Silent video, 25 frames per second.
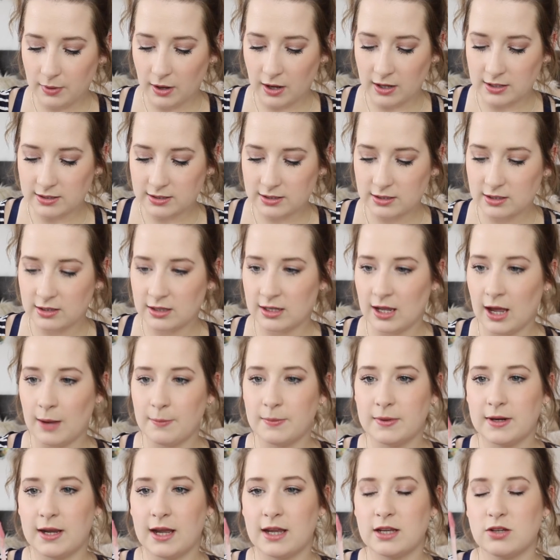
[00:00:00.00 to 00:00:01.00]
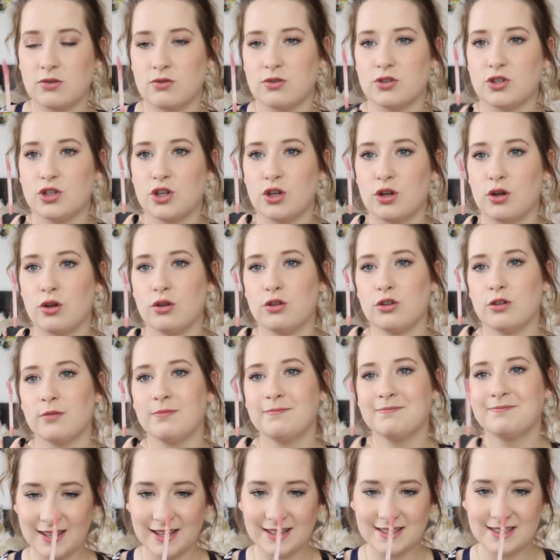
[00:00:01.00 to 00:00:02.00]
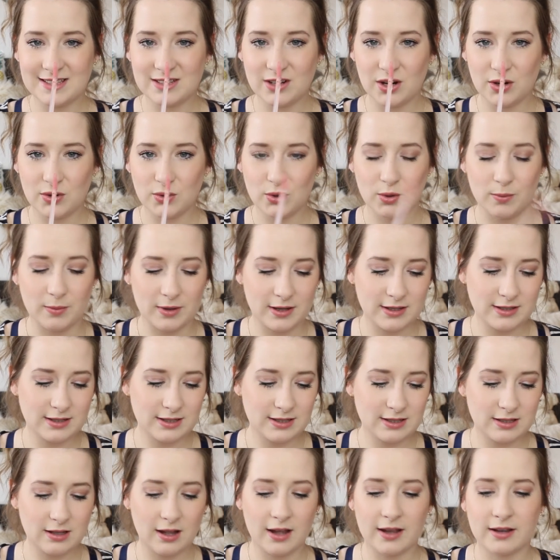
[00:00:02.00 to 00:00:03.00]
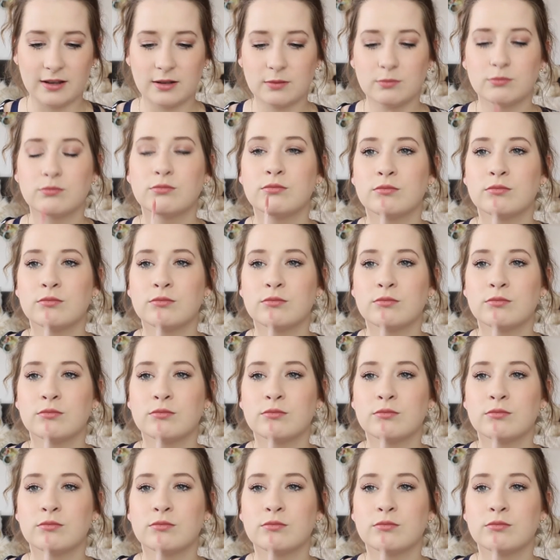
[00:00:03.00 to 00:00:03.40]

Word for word: but the applicator is huge. It's ginormous, it's like,